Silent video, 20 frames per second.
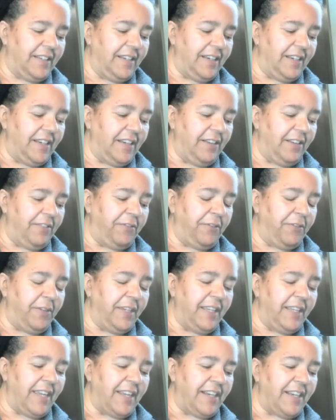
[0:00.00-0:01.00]
if
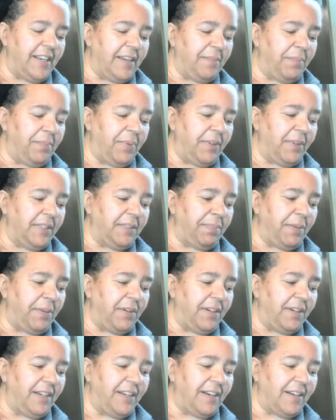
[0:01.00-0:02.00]
we end up
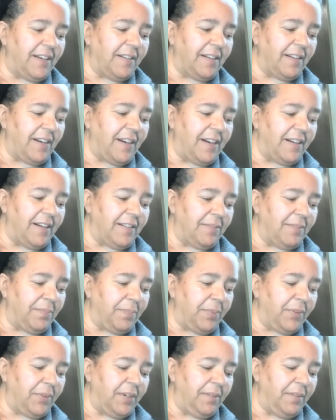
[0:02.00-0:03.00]
postponing our
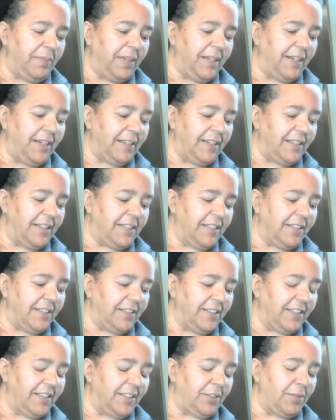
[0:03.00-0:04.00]
board meeting until
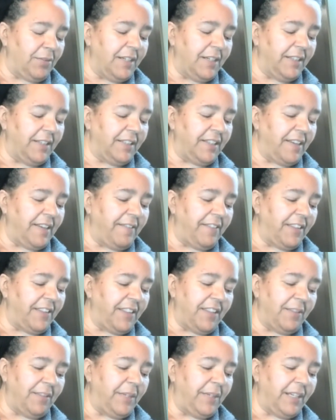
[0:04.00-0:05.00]
the 27th,
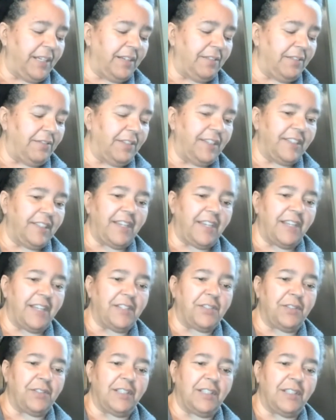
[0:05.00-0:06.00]
then we can
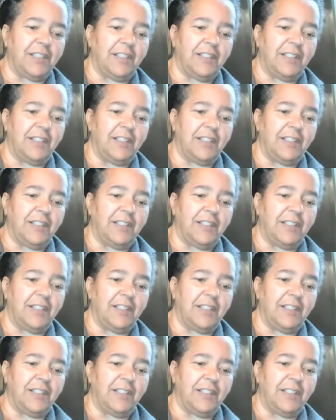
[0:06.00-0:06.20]
reschedule it.